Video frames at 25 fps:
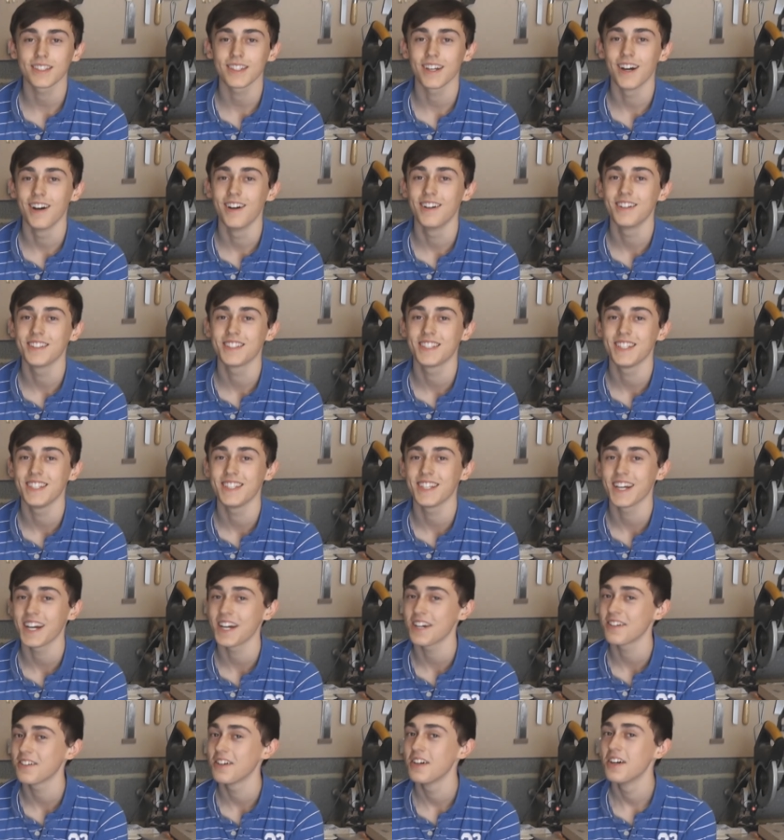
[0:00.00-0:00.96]
started
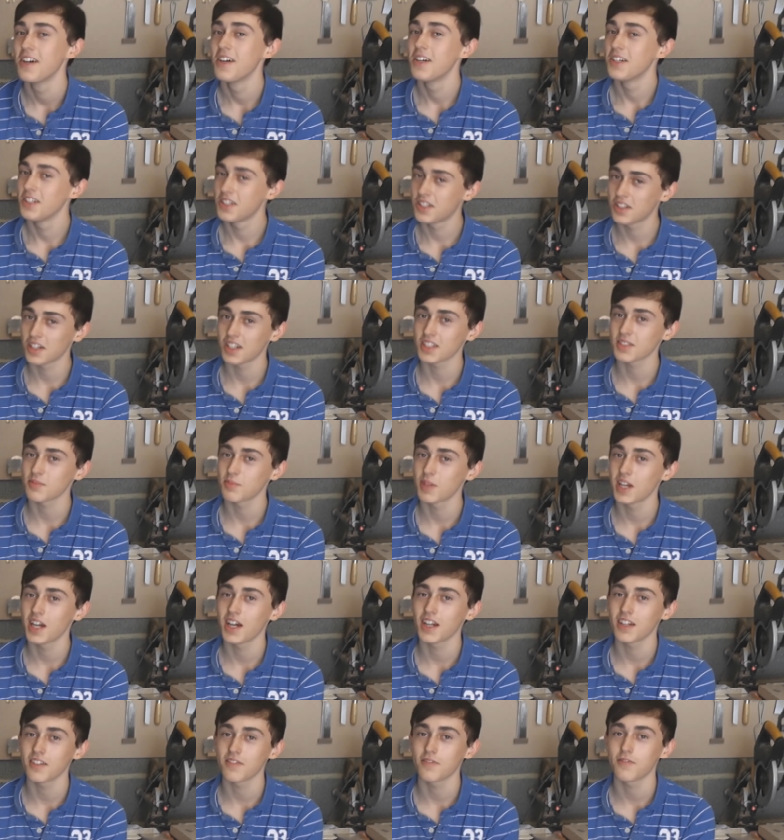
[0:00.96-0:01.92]
out trust
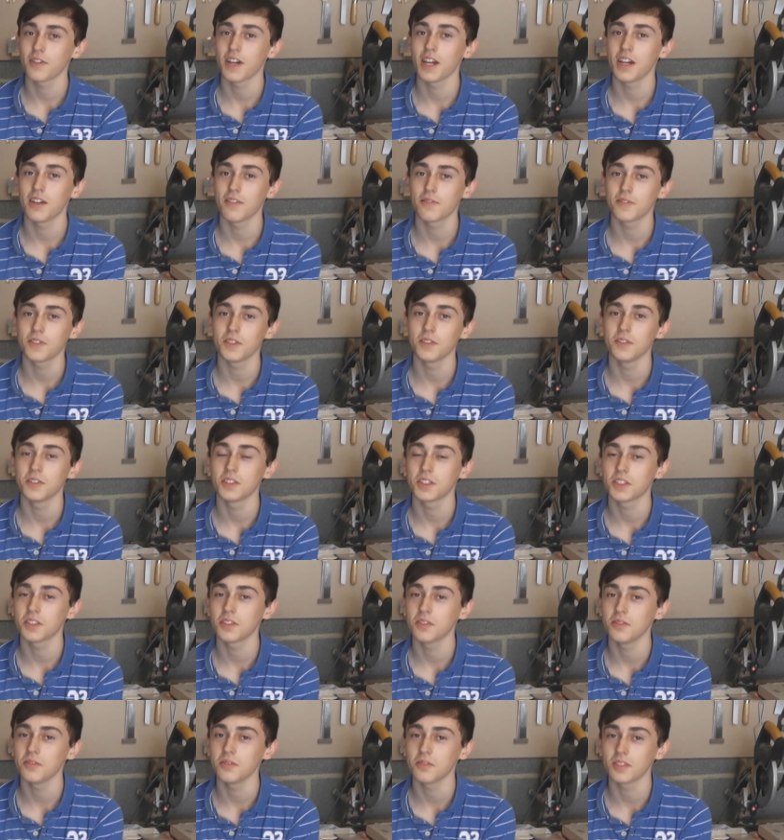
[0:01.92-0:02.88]
me I had a fair few
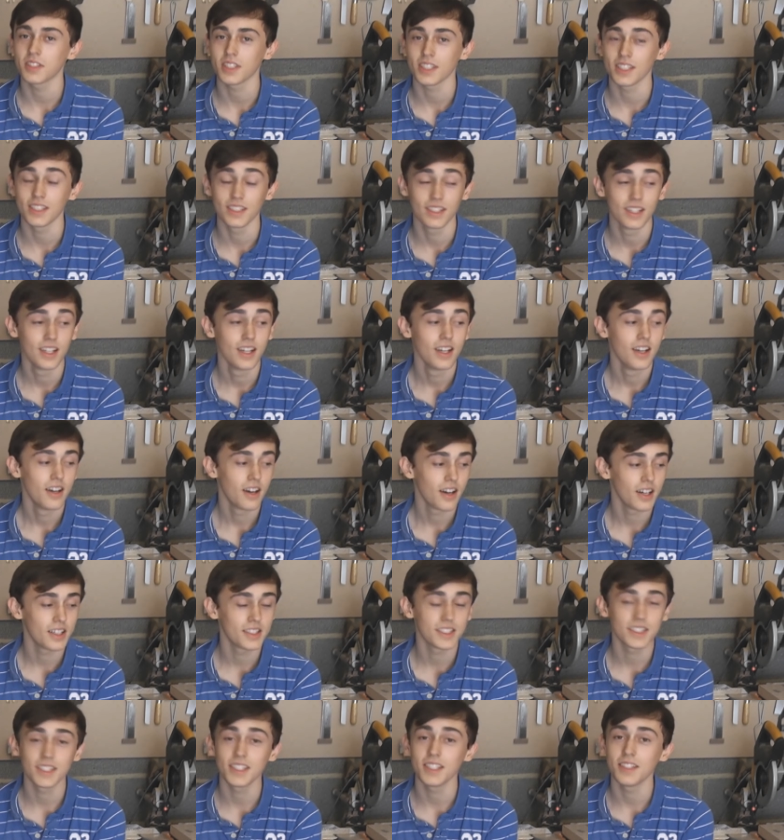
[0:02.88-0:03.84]
stalls and
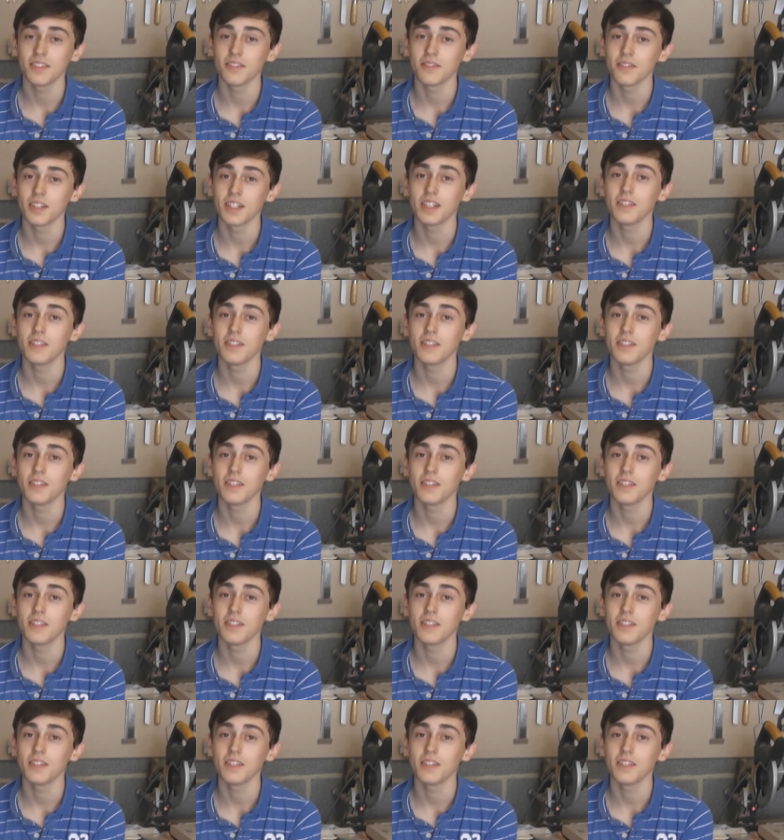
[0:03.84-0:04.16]
I did even,